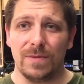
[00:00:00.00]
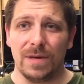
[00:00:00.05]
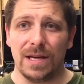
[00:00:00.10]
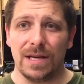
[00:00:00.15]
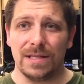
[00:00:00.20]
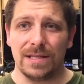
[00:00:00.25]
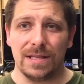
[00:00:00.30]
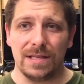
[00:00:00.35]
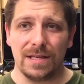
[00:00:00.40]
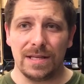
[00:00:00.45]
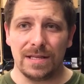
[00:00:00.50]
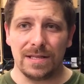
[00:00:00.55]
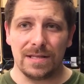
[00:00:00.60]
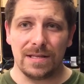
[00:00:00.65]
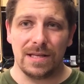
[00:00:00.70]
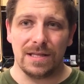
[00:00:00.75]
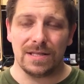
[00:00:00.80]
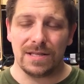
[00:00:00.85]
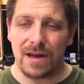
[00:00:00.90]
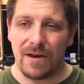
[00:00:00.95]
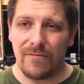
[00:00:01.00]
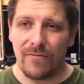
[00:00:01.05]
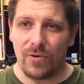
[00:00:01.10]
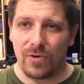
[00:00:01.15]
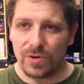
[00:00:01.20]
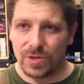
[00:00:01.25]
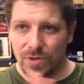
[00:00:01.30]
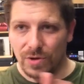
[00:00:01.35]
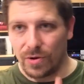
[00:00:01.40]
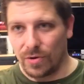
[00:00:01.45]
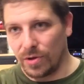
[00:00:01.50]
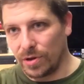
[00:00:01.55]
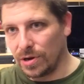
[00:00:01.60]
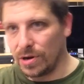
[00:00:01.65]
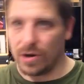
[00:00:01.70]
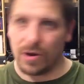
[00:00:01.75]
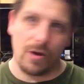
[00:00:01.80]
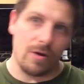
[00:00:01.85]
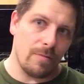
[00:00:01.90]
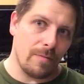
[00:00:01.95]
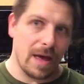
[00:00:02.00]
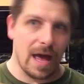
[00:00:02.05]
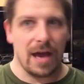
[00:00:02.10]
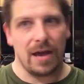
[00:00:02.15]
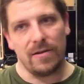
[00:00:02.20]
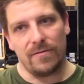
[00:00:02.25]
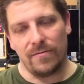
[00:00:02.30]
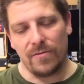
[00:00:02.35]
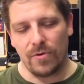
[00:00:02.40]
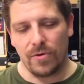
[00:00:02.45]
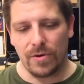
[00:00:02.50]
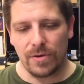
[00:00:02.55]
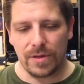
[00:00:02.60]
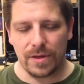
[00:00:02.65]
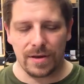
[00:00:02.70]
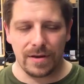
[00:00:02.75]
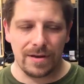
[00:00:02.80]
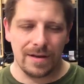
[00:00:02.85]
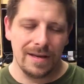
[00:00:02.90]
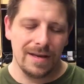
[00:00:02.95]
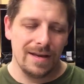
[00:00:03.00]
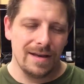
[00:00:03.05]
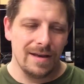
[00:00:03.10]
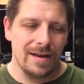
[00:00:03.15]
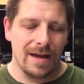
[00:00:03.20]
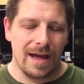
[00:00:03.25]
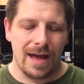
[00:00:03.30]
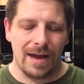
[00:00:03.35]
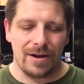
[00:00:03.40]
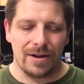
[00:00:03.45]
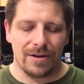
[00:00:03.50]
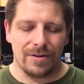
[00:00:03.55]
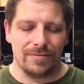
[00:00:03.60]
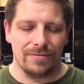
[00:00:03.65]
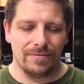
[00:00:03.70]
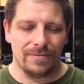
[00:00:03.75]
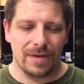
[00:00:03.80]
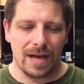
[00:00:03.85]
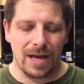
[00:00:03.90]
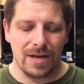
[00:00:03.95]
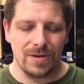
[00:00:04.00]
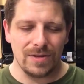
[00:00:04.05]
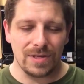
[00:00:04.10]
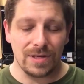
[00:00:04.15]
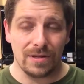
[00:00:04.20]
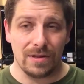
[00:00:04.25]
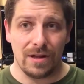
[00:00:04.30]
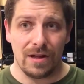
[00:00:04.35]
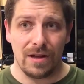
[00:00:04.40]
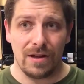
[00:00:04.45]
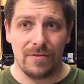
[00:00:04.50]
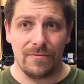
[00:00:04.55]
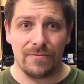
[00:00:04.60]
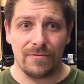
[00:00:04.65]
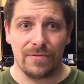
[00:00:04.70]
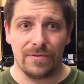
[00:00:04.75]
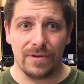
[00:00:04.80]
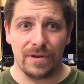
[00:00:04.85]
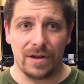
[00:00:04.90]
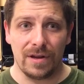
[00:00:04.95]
because it doesn't... It's not force-scrolling or going back and forth, and... I don't know. I used to love,